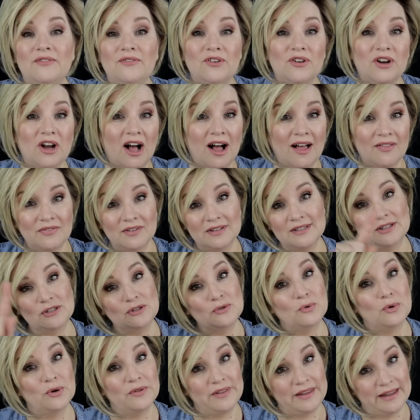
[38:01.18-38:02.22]
if you caught this
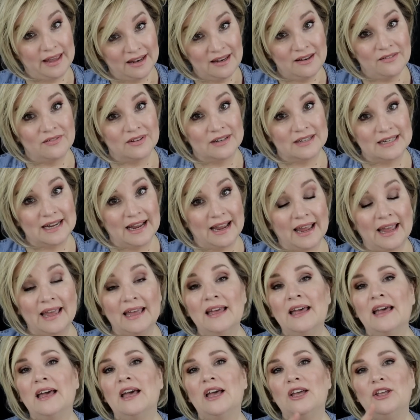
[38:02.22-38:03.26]
toward the end of the
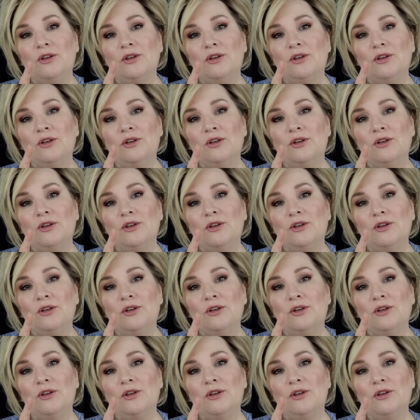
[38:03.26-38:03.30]
day,